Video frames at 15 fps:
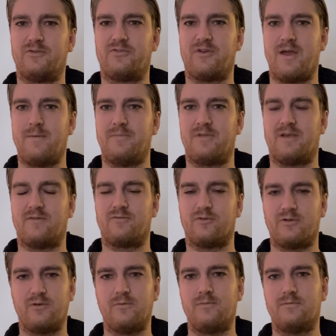same thing for
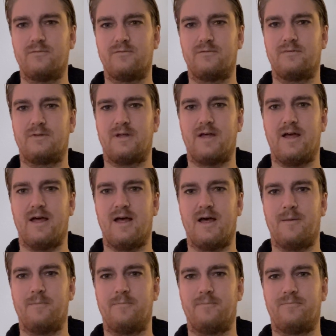you
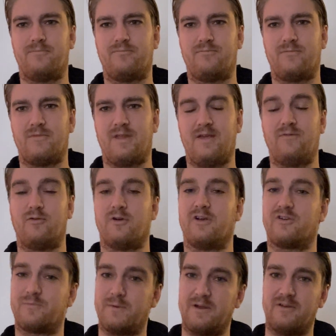if you're
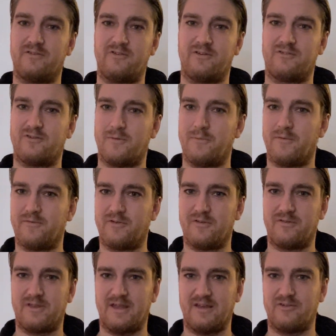experiencing some of the
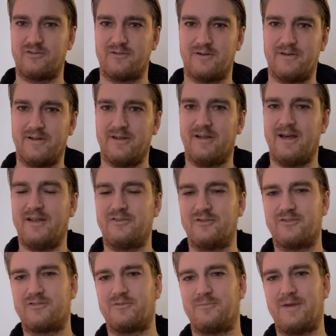things I
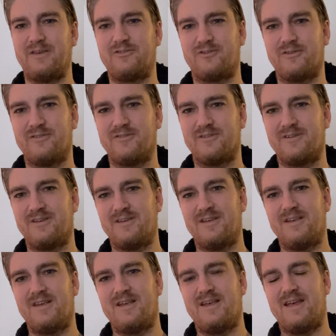just mentioned.
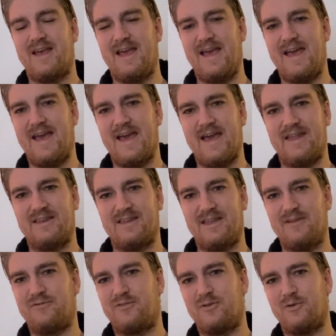And
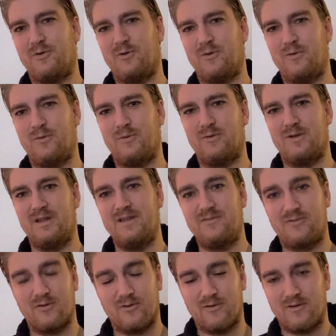if you leave
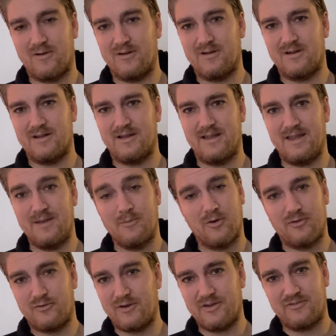your email
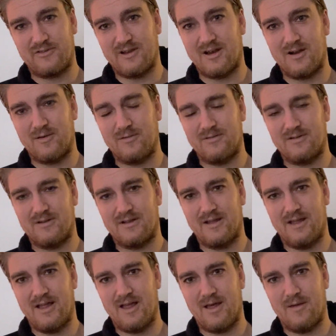address there
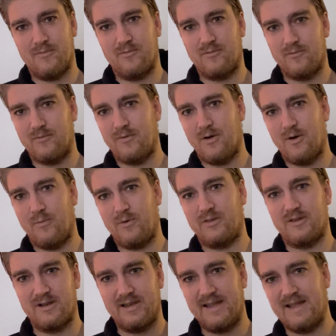with
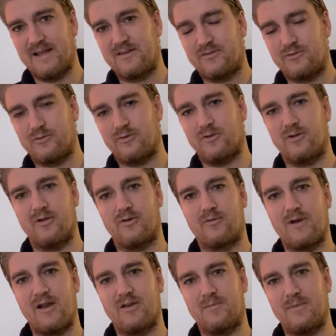the link to the
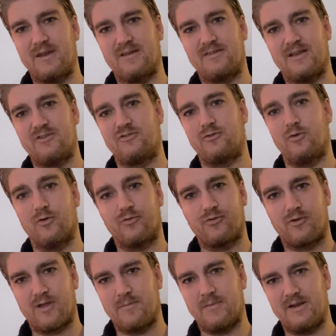grounding meditation, you also
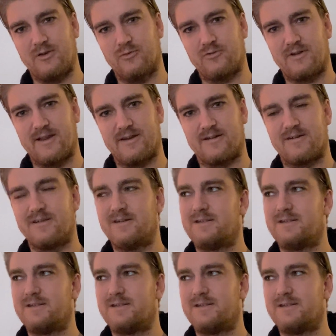get my newsletter